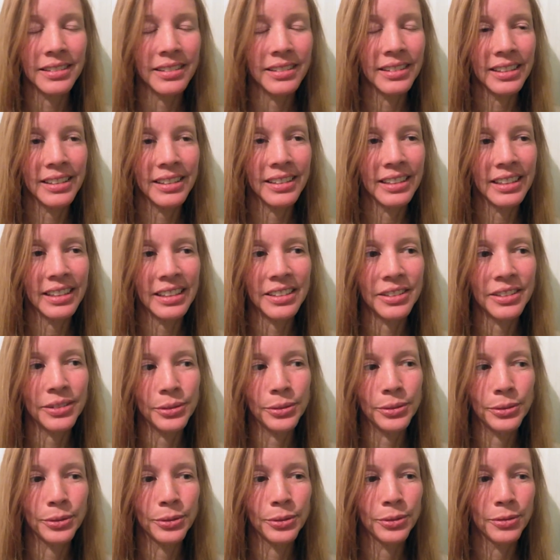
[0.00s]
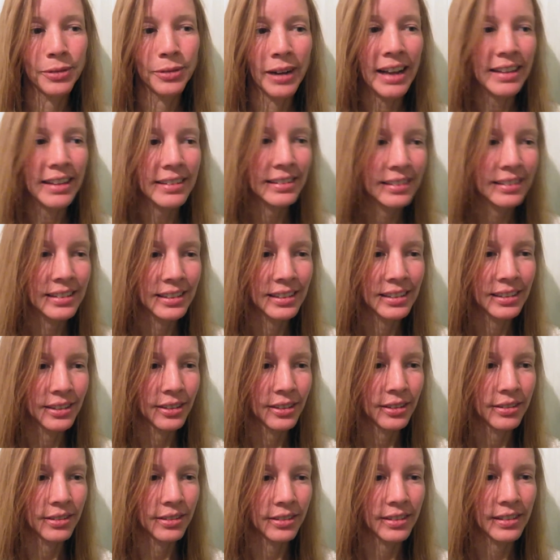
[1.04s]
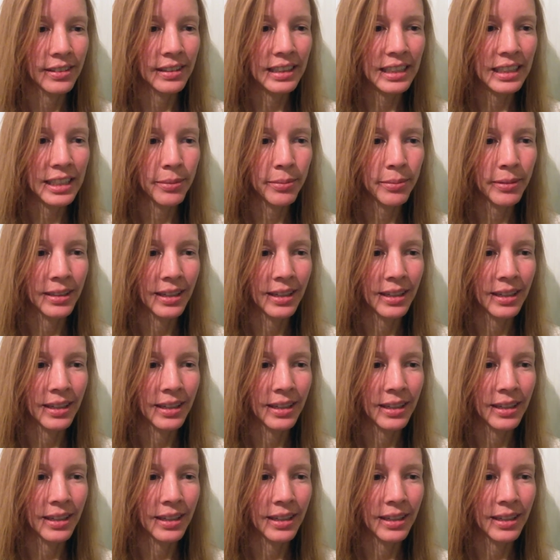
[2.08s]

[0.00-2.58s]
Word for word: didn't need to rest or sleep,